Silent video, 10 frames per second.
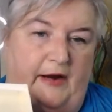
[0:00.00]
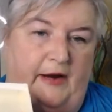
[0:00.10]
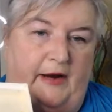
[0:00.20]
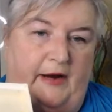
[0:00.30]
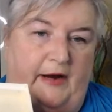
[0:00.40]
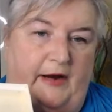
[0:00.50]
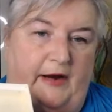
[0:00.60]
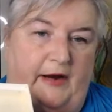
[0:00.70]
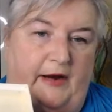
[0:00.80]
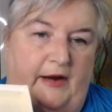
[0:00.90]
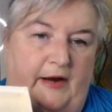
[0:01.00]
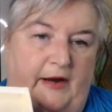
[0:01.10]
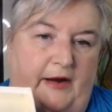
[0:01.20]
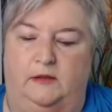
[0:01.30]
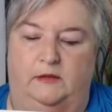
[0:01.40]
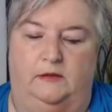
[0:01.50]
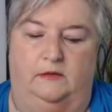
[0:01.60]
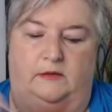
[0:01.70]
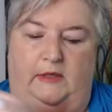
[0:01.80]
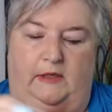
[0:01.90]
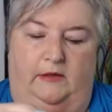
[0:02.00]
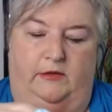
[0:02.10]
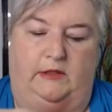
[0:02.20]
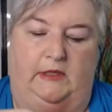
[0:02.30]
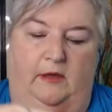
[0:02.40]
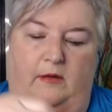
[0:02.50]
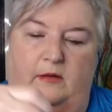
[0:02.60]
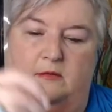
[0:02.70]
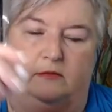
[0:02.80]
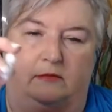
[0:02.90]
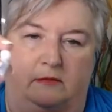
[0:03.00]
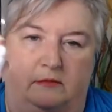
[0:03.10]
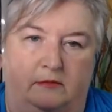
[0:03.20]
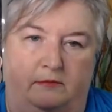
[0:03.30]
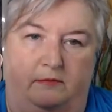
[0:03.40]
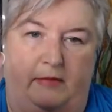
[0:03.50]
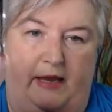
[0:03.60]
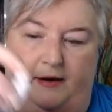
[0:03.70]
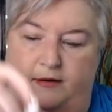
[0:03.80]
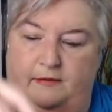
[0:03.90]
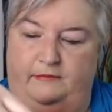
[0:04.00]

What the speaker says: for men. Like there's little men.